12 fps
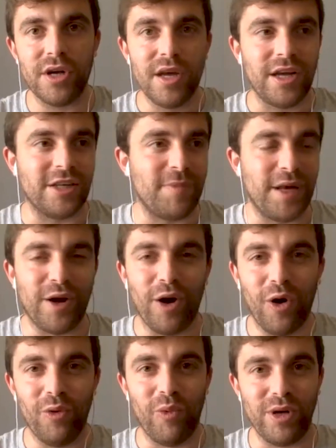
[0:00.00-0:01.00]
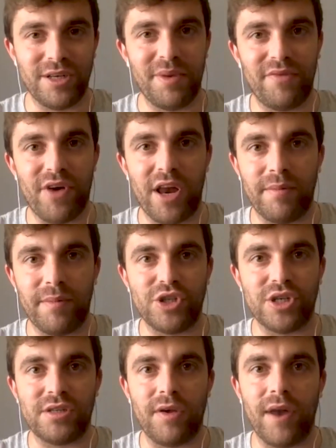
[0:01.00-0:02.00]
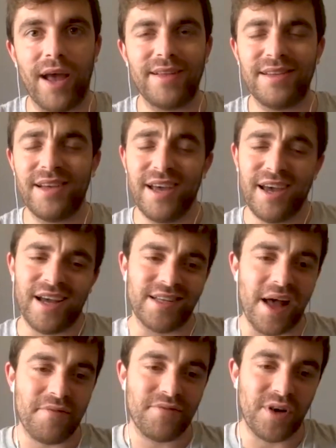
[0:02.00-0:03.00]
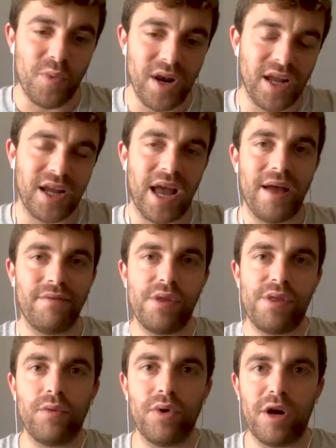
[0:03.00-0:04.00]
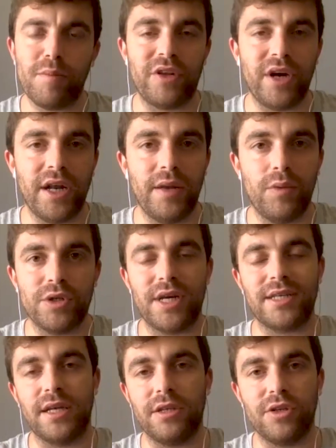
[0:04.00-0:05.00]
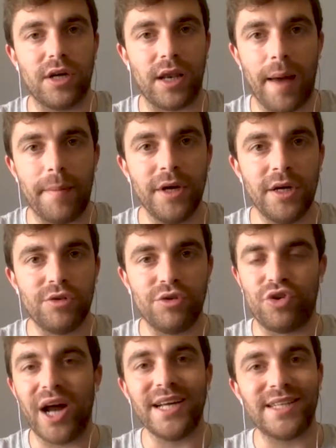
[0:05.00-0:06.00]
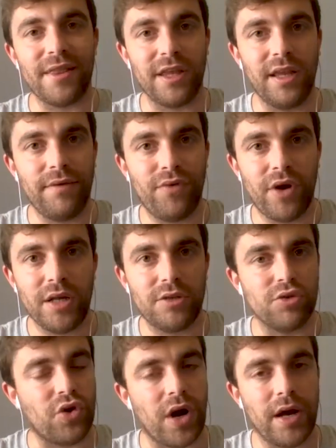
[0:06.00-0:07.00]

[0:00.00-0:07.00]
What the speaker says: He's been always a big fan of Manchester United. And after winning everything with Real Madrid, he was asking to the club to try something different, to try